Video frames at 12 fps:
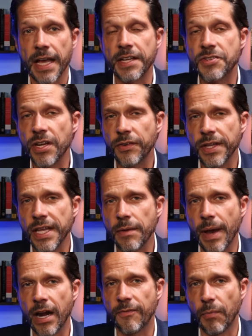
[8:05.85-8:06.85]
Considering the
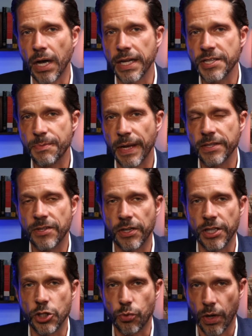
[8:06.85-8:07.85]
amount of money spent
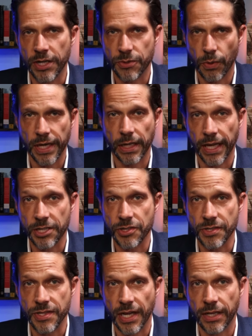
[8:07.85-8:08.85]
during the 2020
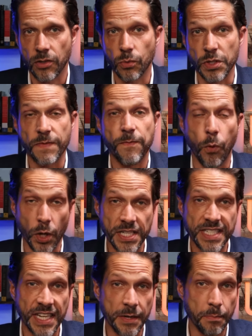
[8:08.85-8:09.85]
election cycle was
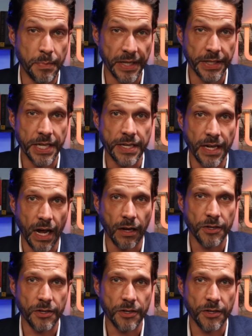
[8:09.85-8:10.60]
$14 billion,